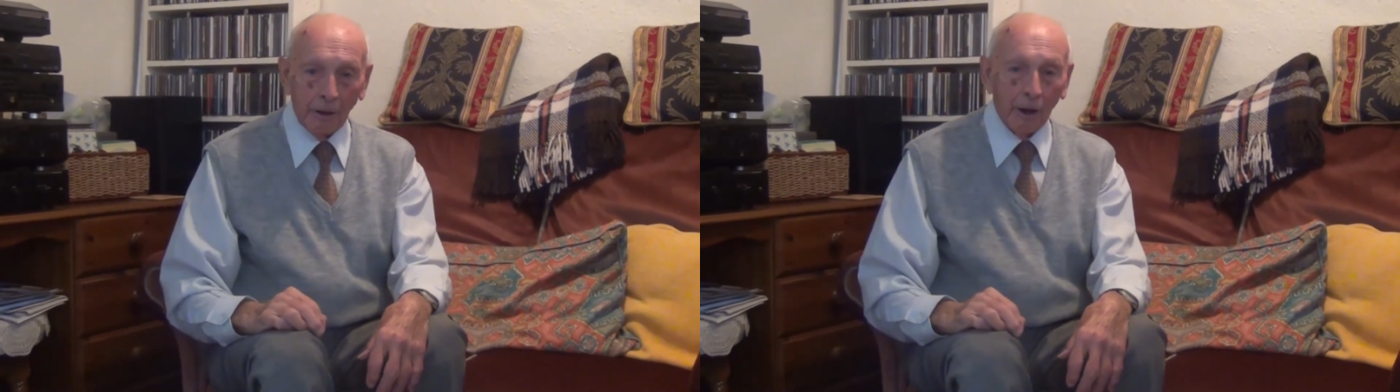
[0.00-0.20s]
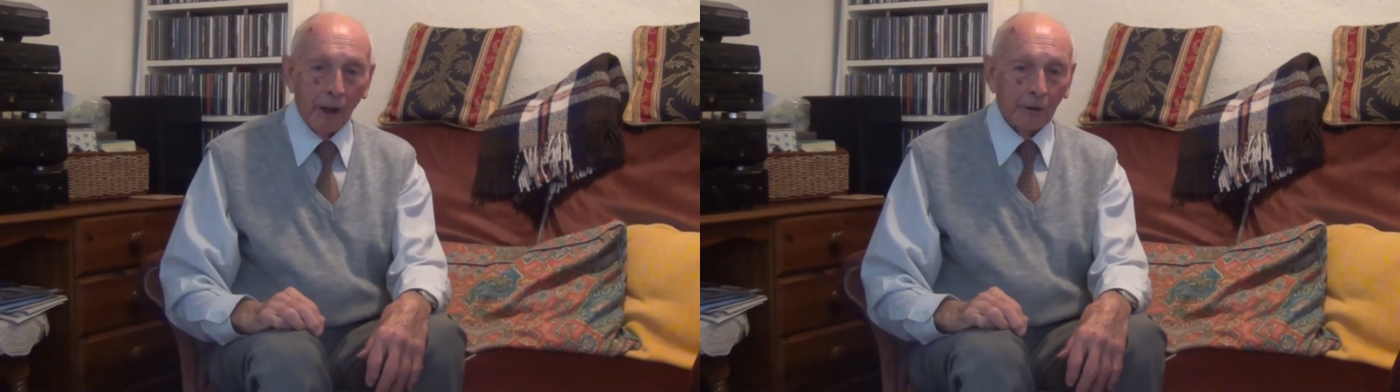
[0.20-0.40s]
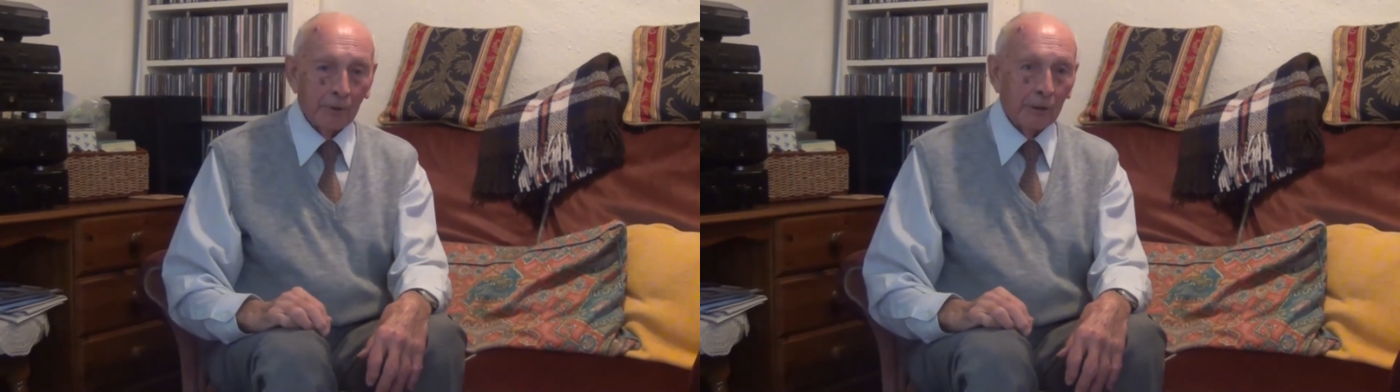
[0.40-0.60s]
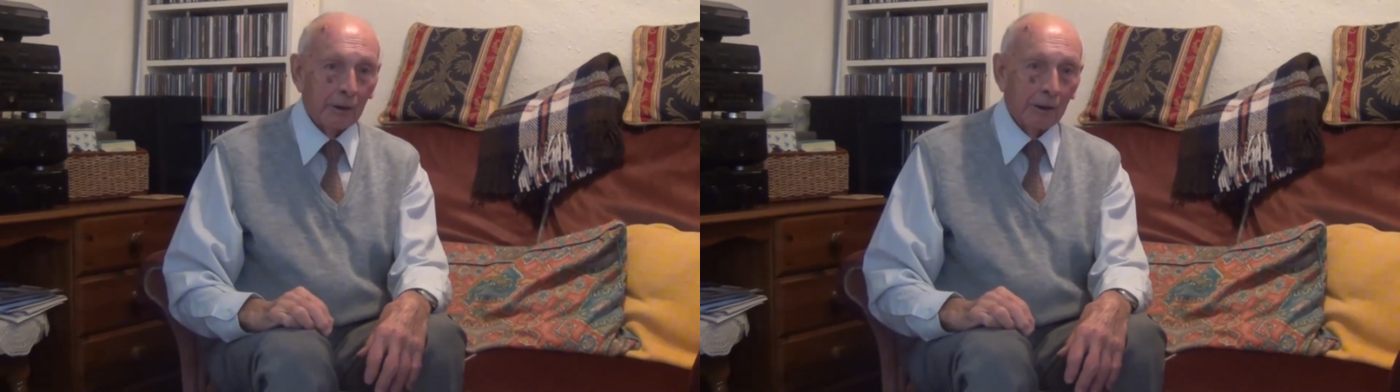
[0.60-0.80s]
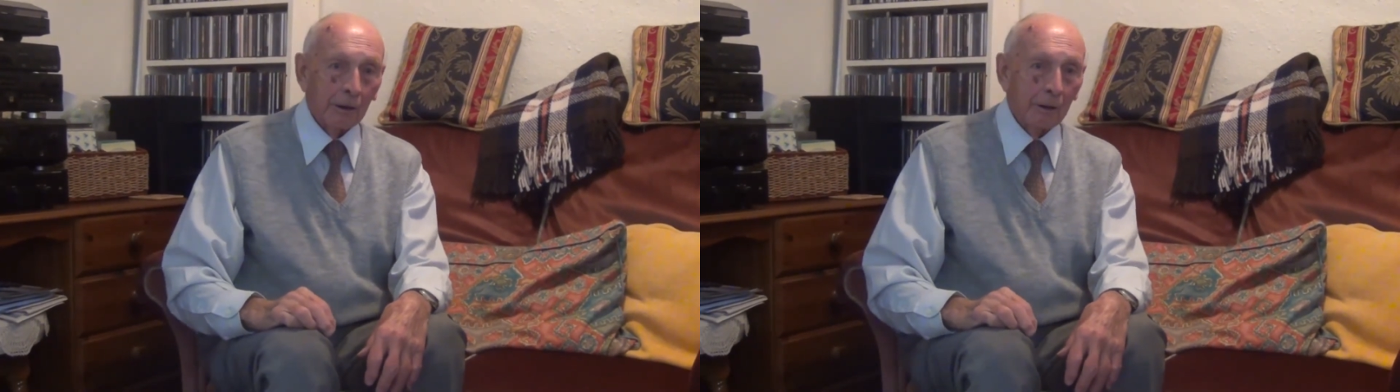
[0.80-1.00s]
And
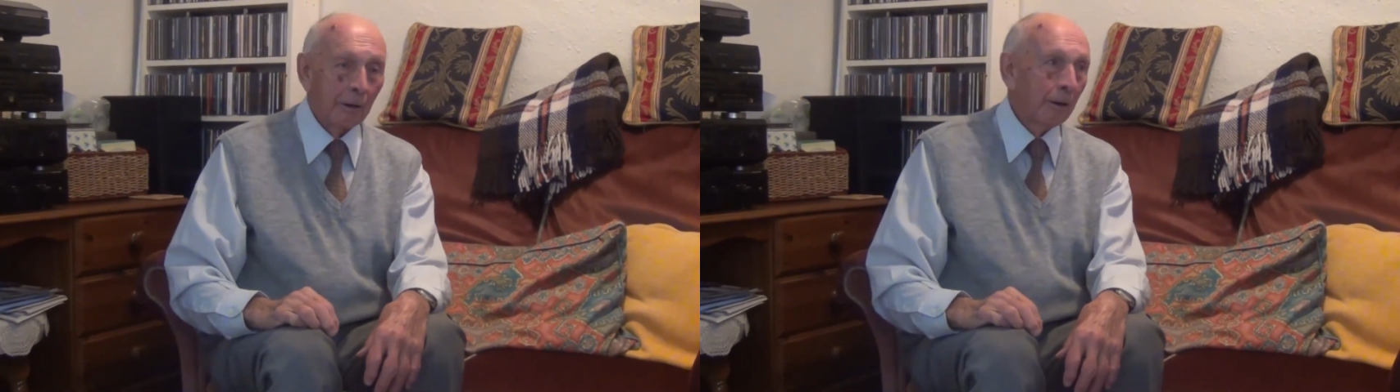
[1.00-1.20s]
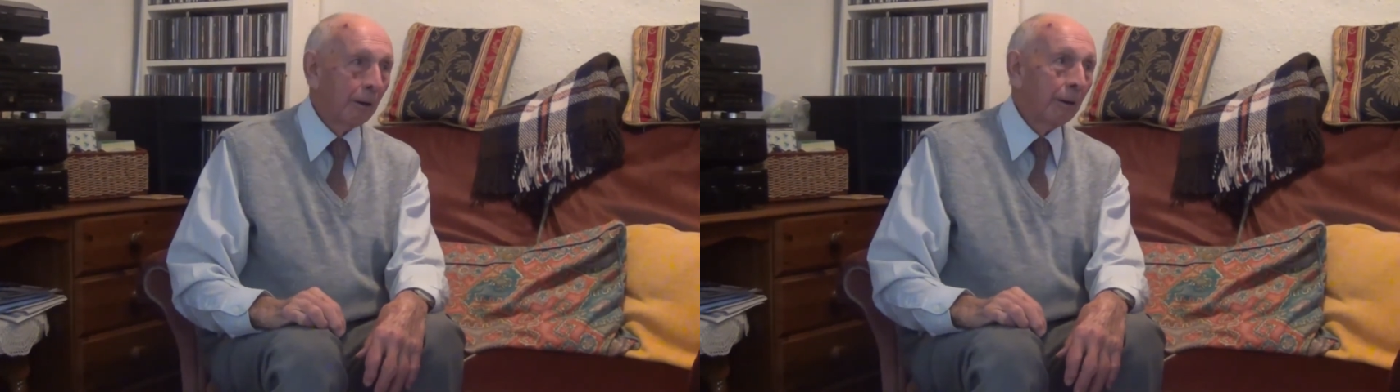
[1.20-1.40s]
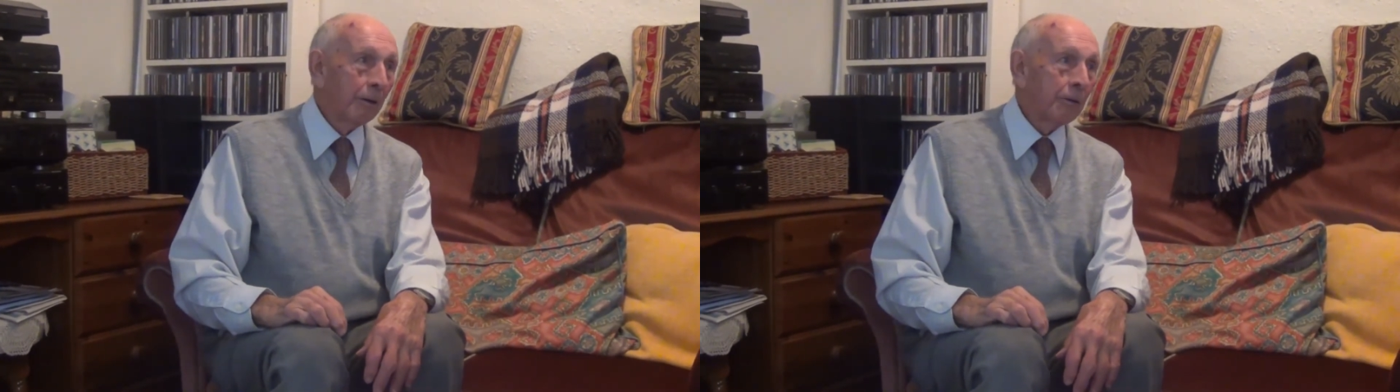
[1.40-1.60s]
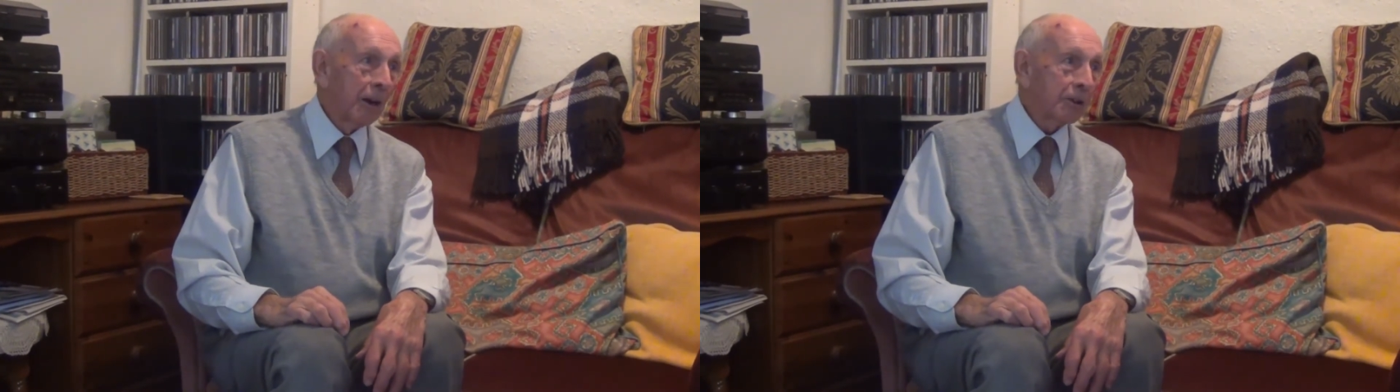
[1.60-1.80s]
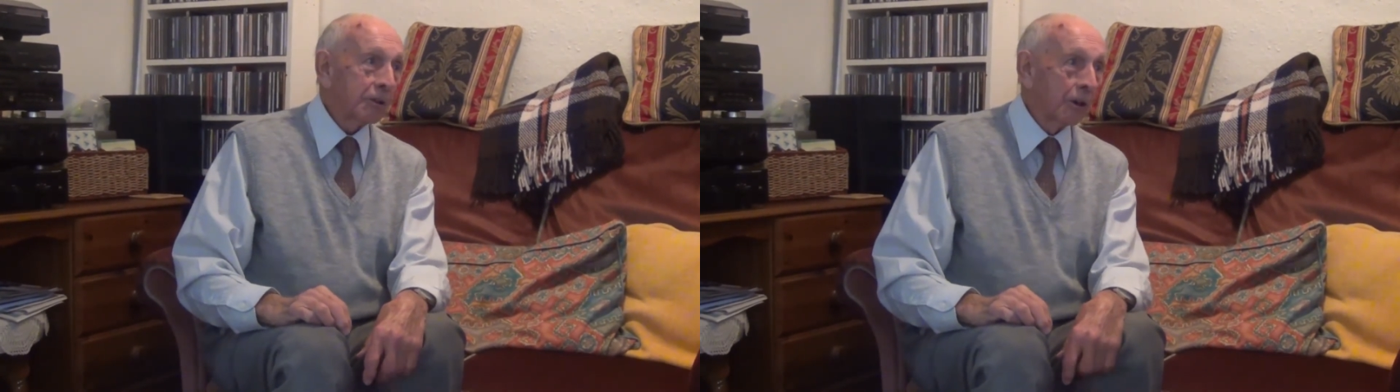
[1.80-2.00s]

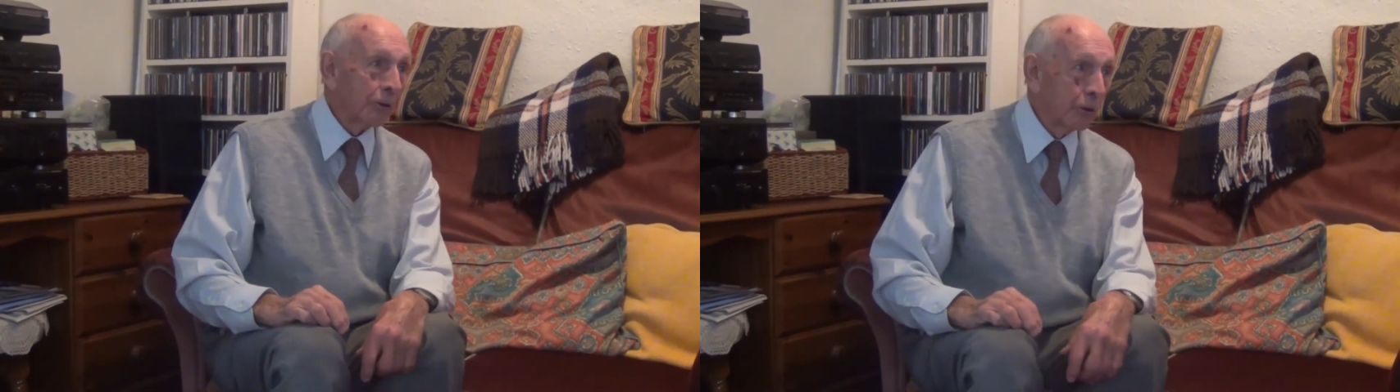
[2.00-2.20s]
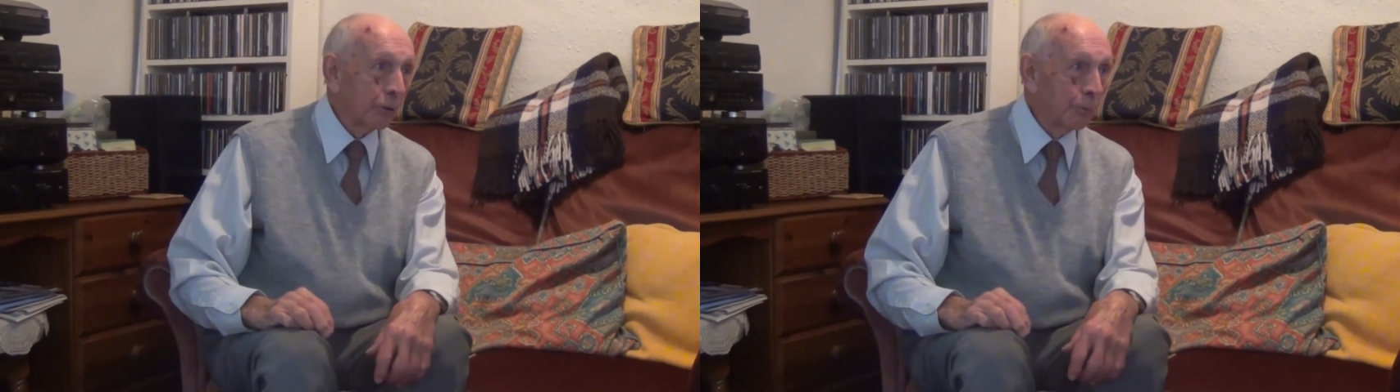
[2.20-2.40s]
next thing I knew,